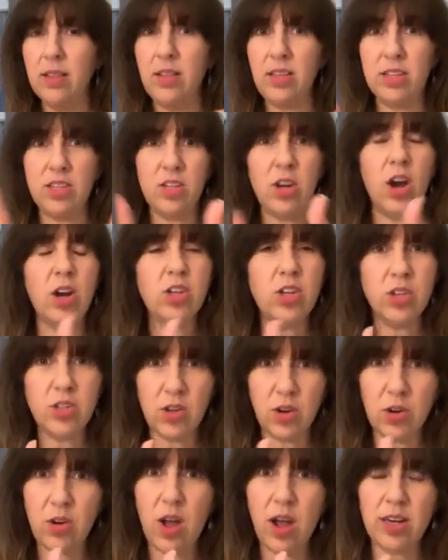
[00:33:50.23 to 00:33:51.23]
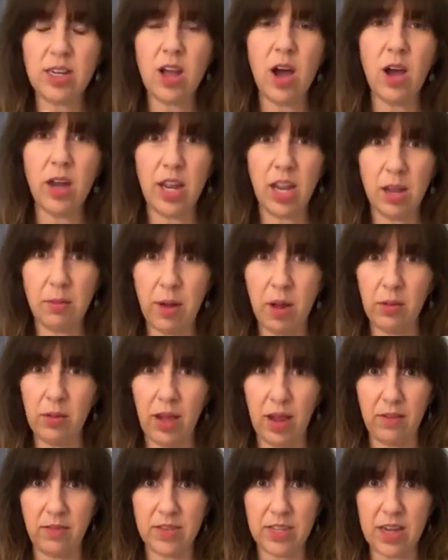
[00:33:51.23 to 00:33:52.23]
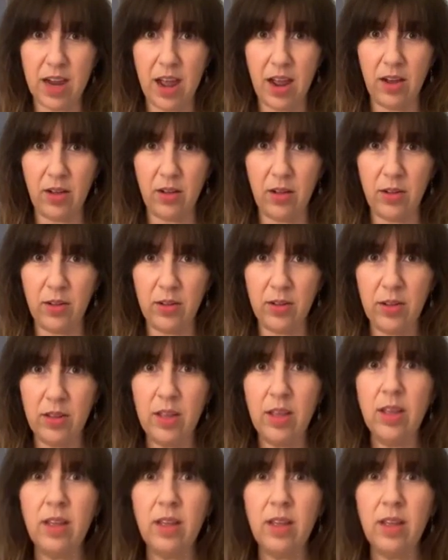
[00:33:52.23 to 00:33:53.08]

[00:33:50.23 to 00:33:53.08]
These doctors are not talking about lifestyle.